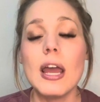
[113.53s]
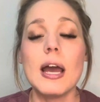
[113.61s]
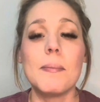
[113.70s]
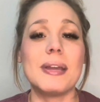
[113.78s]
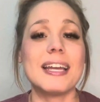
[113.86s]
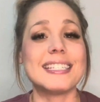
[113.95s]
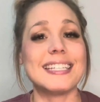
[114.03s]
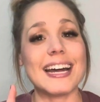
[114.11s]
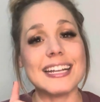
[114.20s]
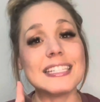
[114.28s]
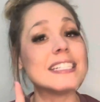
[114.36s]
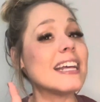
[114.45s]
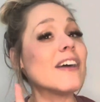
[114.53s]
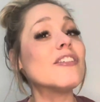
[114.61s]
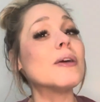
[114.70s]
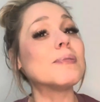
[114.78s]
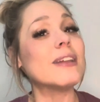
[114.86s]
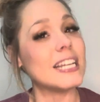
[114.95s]
because that is a
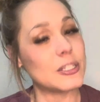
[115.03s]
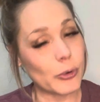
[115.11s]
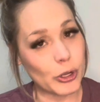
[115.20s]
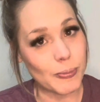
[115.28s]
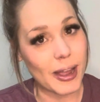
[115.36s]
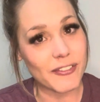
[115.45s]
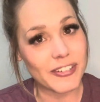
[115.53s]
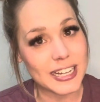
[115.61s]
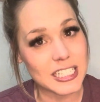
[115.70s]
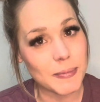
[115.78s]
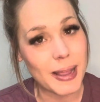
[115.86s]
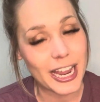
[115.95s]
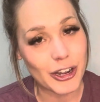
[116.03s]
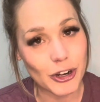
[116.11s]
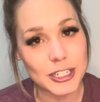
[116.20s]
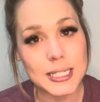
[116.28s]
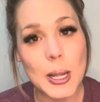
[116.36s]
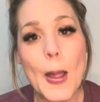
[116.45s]
definite place where you might find some haters.